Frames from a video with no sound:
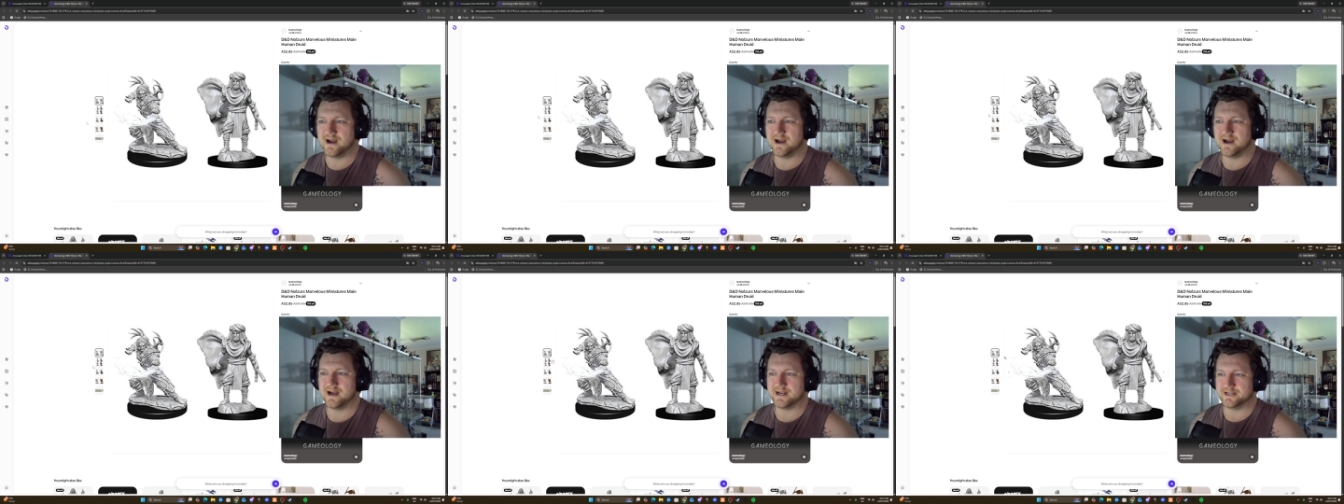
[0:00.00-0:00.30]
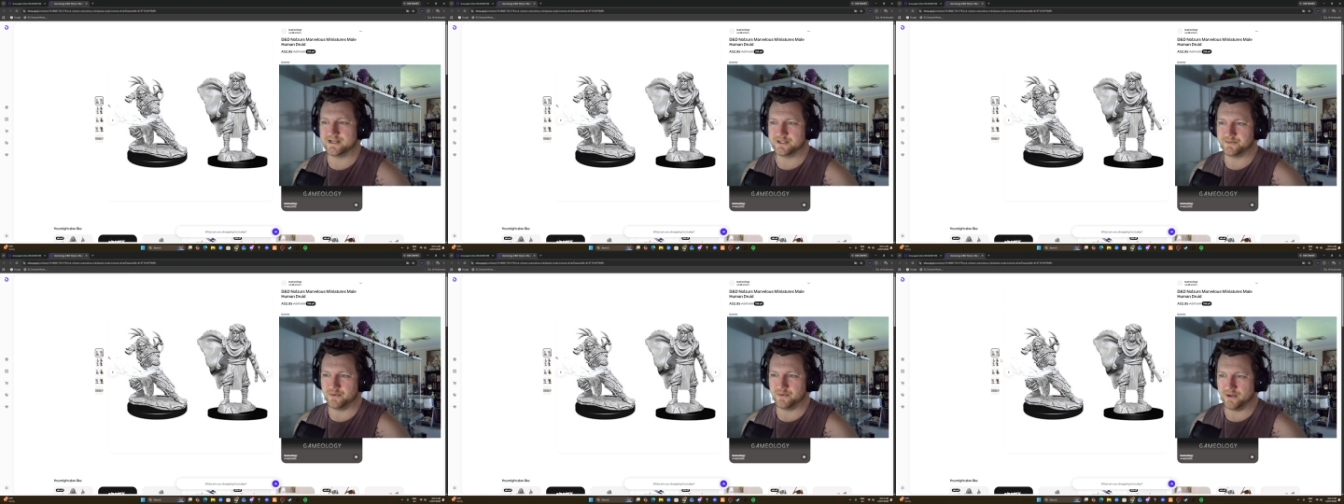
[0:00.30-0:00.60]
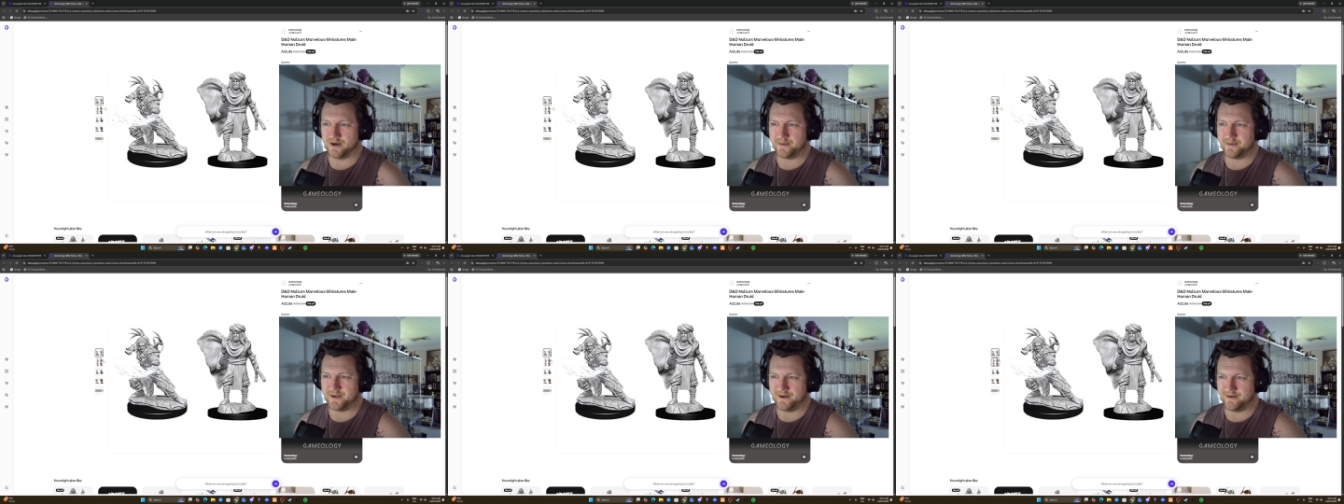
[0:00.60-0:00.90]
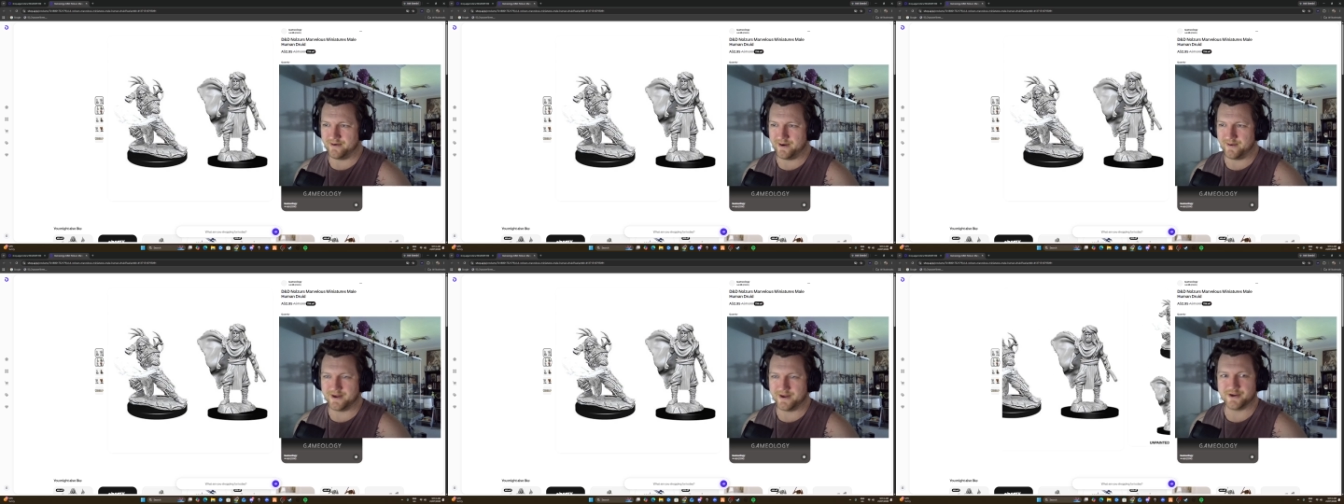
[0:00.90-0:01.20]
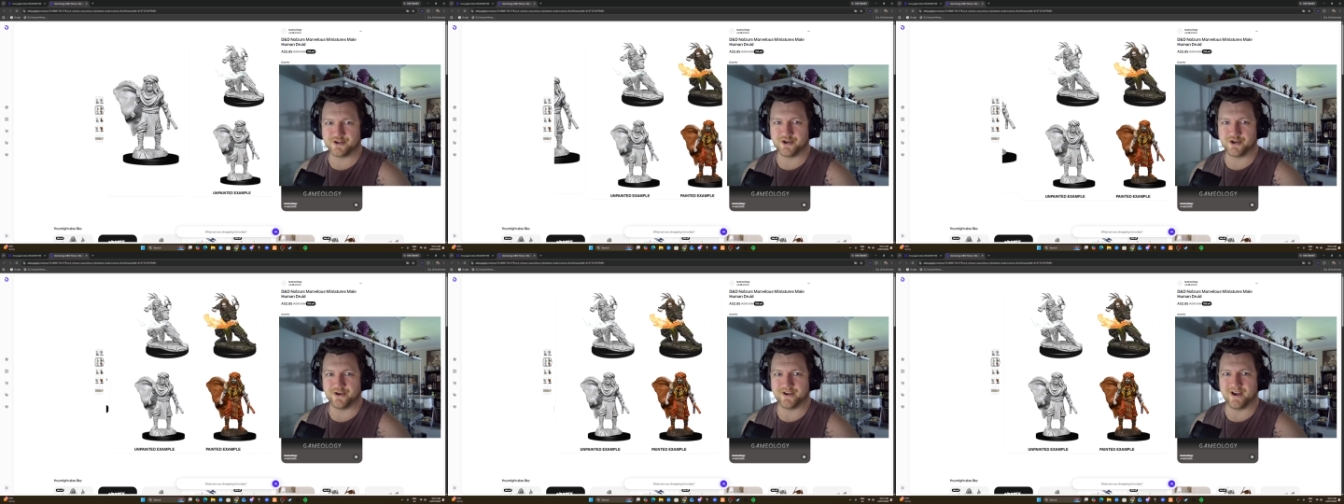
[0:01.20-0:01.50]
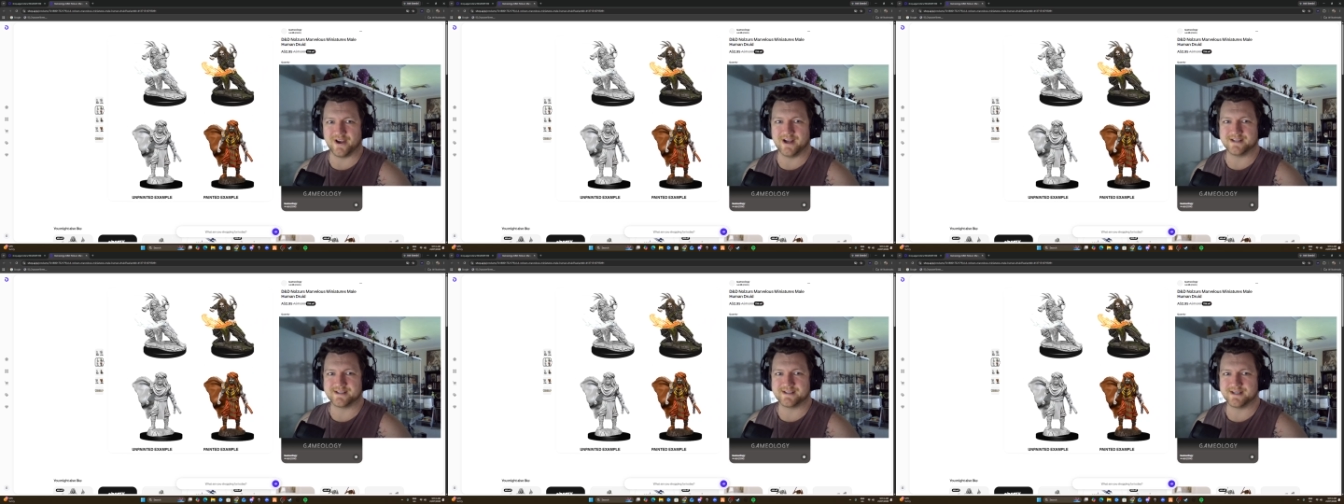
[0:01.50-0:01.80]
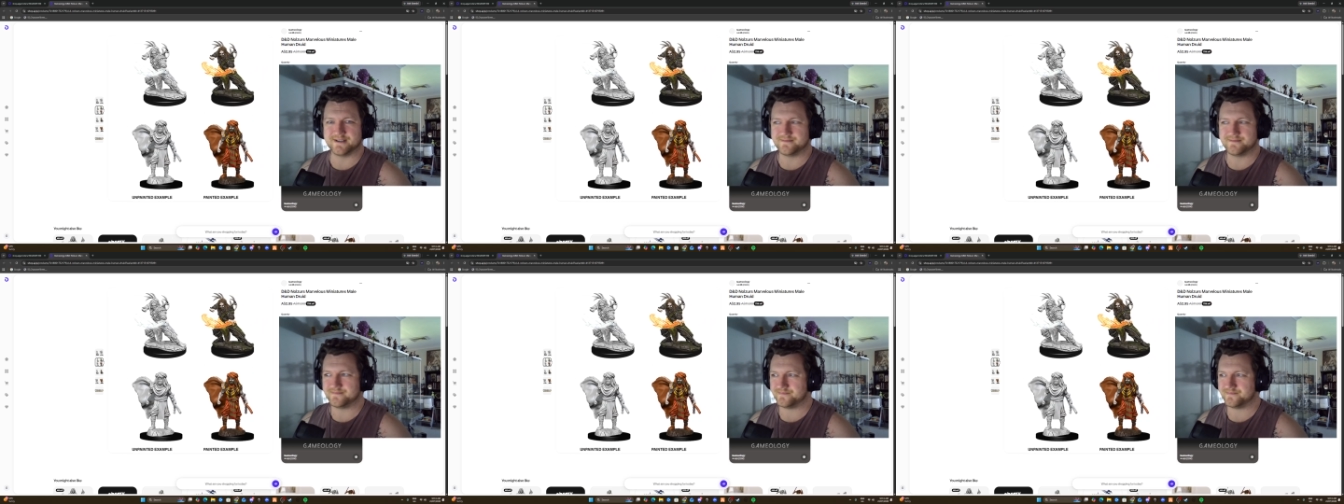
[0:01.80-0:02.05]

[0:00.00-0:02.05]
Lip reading: I can just pull it up here anyway to show you guys.